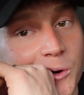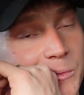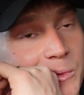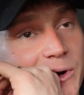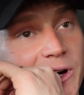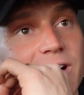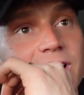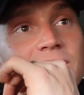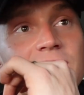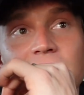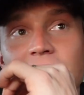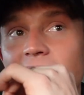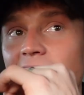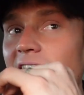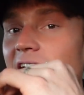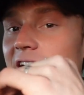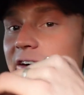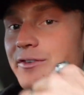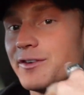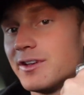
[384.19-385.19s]
Shit. But
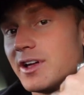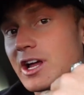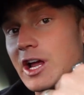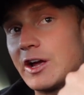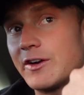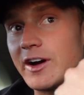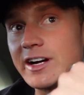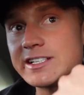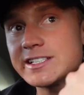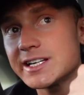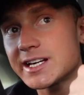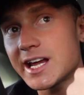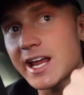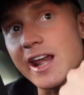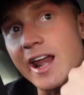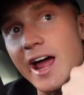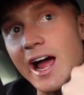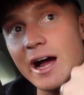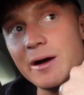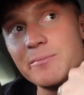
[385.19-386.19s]
I feel like if I take a
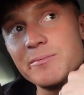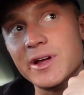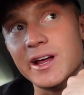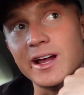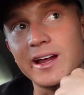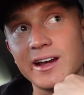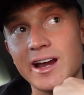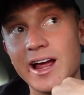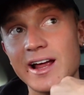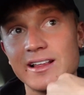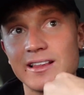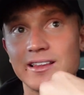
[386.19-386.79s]
nap and